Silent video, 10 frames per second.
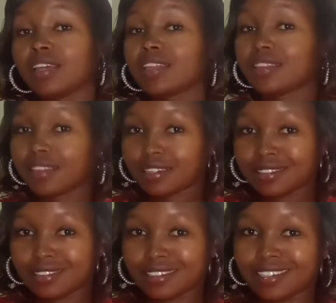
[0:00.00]
That
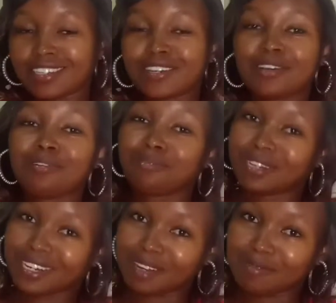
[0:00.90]
said,
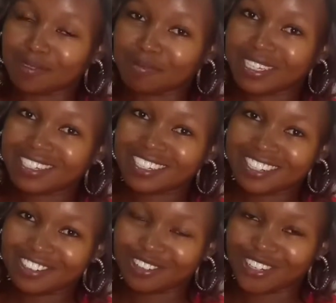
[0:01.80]
welcome to my TED
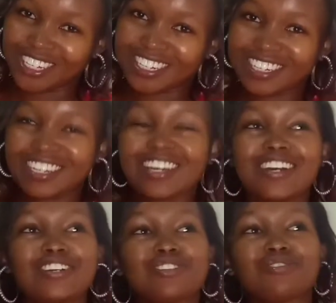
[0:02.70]
Talk.
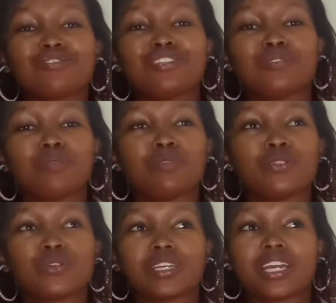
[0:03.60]
So today we'll be
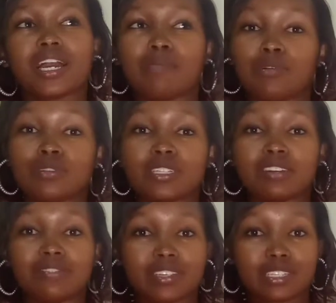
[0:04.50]
talking about
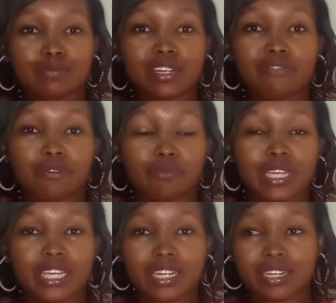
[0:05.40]
investment for
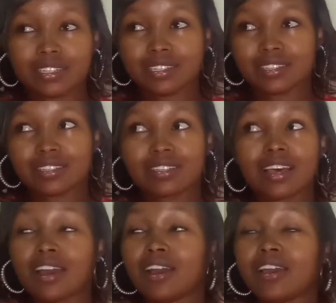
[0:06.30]
beginners.
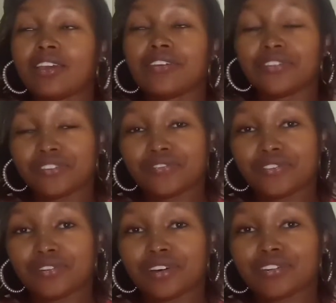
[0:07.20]
If
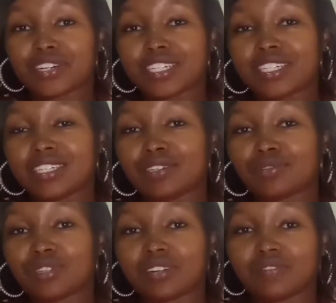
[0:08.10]
you are already
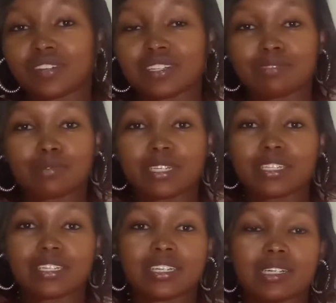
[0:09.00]
into
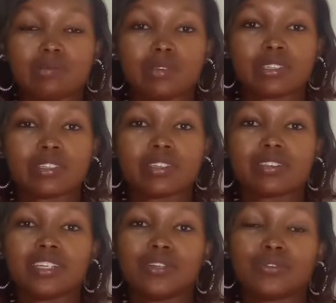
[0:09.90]
investments and business,
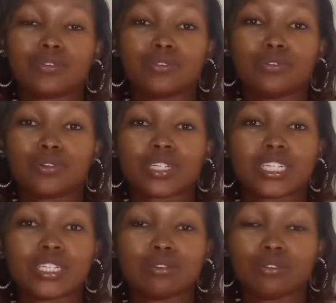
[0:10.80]
then you
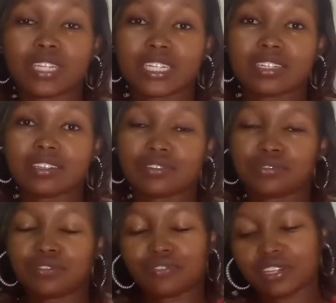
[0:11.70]
already know that it is
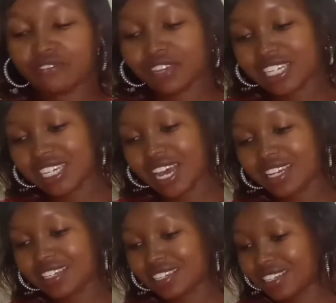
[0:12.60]
not for the
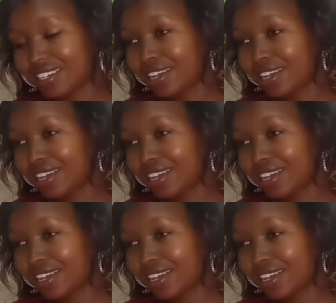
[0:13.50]
faint-hearted